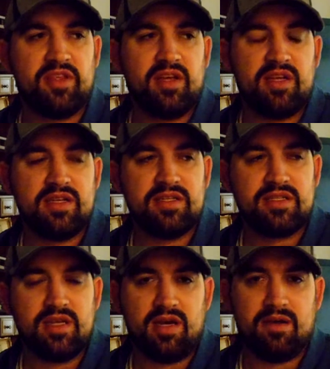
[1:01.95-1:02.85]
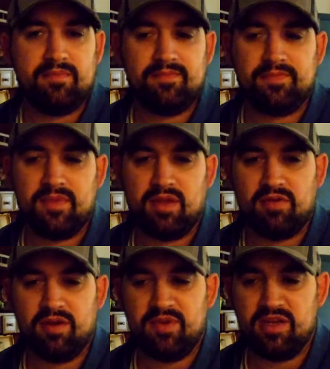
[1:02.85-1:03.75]
thing is I'm
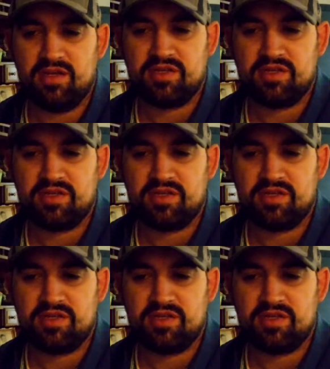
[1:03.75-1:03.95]
going to be